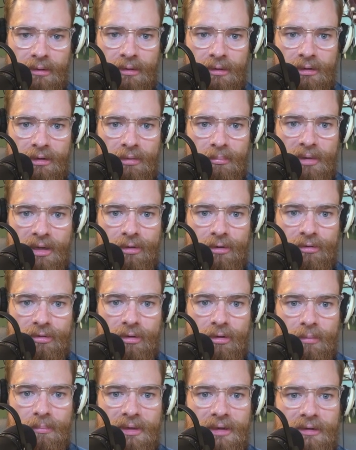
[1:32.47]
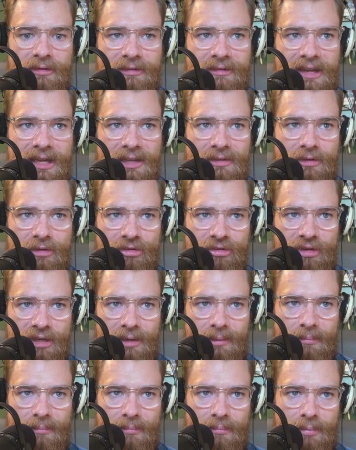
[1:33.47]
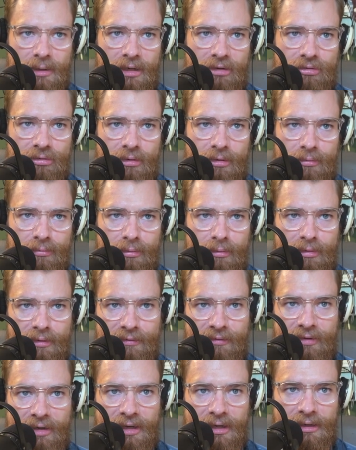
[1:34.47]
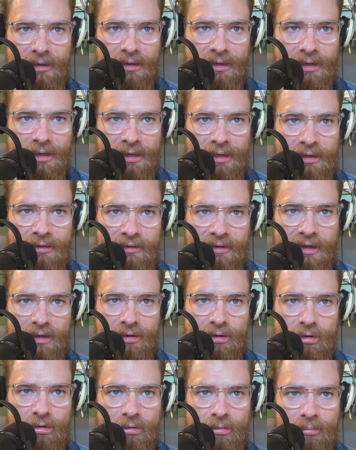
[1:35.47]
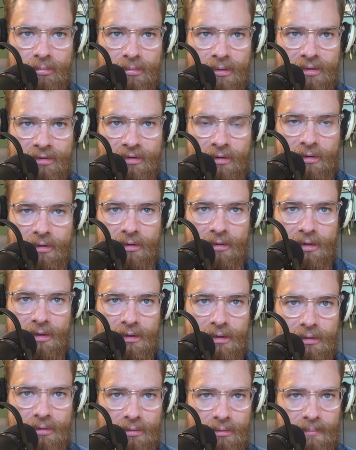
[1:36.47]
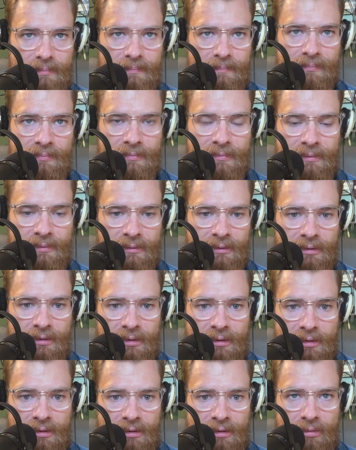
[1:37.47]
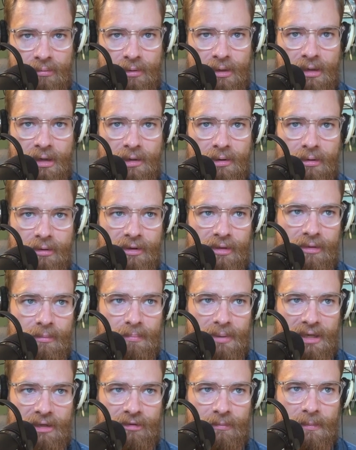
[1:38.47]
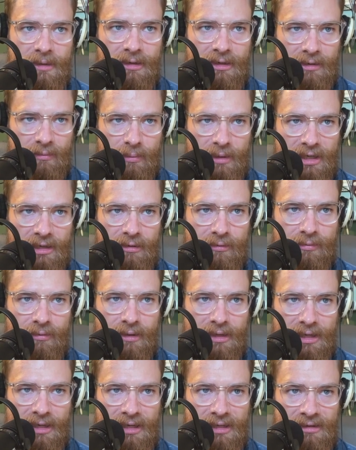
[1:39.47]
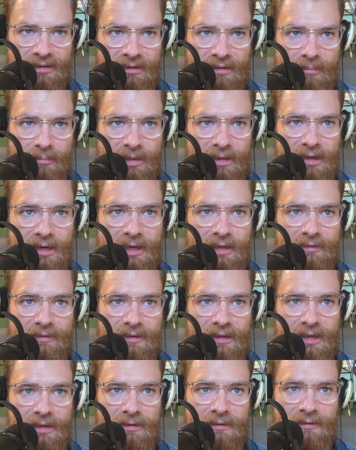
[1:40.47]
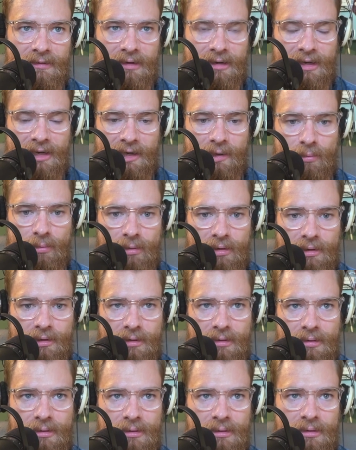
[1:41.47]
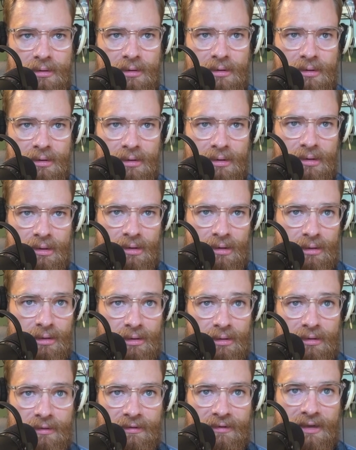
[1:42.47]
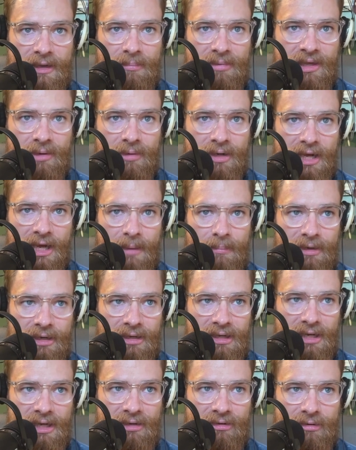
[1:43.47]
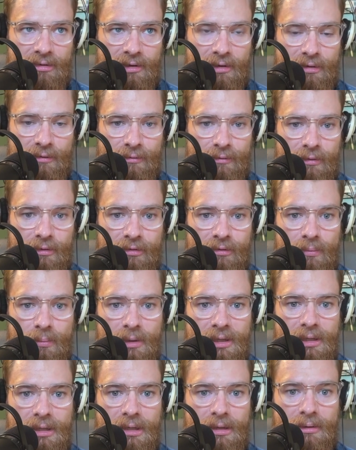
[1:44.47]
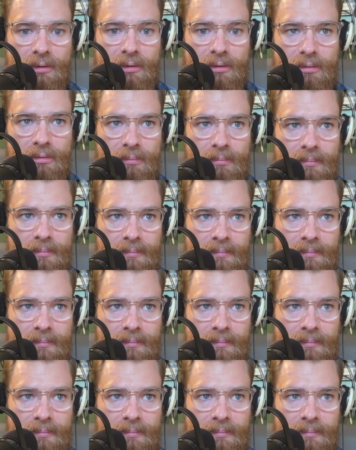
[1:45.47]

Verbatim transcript: Your mother told me to stay at the gym, but I drove through the flood to get home to her and you. We huddled in the basement and waited for the end amid high stakes and high water. The same thing would happen again during your first week at home.